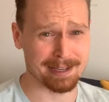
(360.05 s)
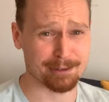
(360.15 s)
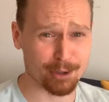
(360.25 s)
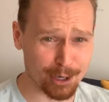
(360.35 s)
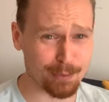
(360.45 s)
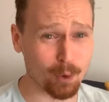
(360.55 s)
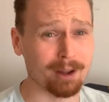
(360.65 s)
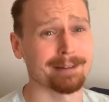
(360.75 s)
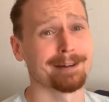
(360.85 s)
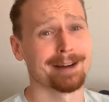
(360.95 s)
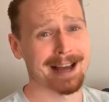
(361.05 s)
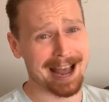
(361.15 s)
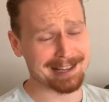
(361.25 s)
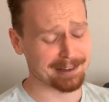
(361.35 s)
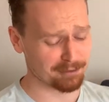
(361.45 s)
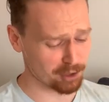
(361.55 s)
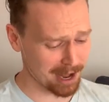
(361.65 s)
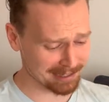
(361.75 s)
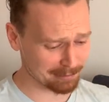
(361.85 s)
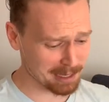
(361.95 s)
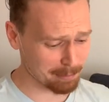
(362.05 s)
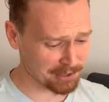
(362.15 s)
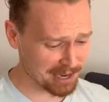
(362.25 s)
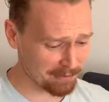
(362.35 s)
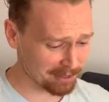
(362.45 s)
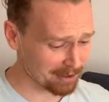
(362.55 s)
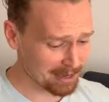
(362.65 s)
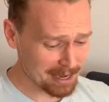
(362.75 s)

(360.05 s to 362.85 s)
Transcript: He's 31 as of September 7th.